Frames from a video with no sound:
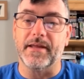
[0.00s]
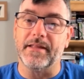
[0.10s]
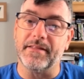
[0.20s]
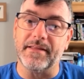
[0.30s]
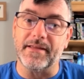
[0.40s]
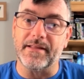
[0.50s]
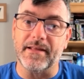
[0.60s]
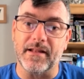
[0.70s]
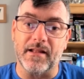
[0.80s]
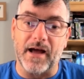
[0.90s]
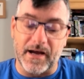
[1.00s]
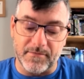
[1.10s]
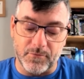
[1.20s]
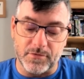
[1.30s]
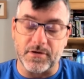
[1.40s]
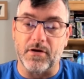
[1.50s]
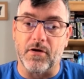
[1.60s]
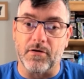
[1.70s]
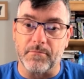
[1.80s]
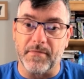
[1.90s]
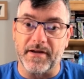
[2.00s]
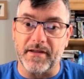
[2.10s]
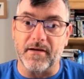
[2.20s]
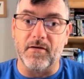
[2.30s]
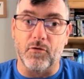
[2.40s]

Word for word: in the little advert on my